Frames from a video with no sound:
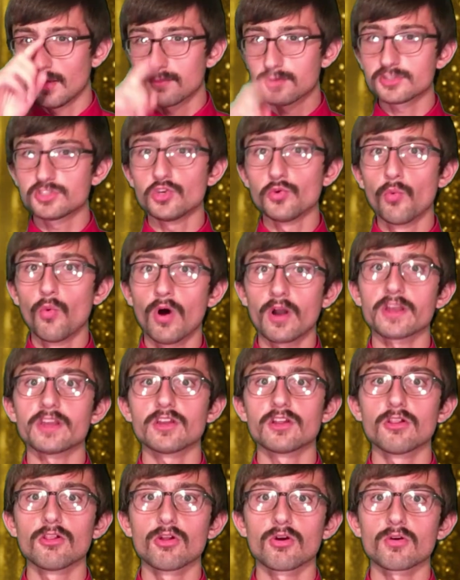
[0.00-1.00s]
but you
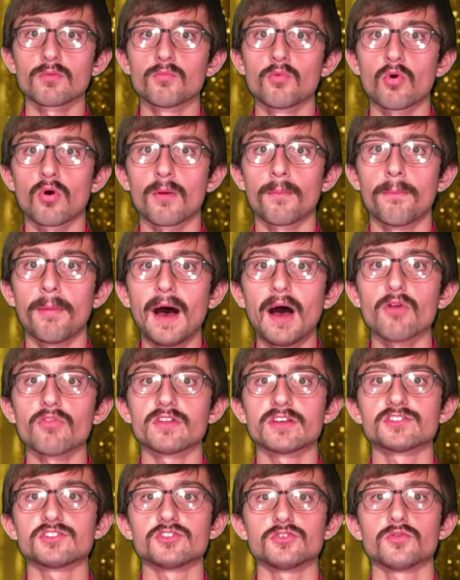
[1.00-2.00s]
wanted to learn more about
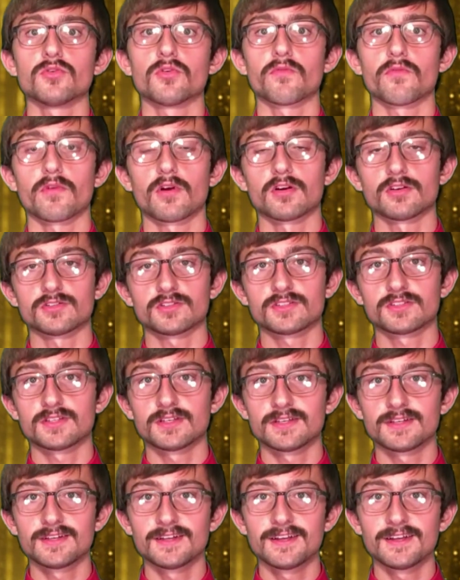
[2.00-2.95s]
this universe.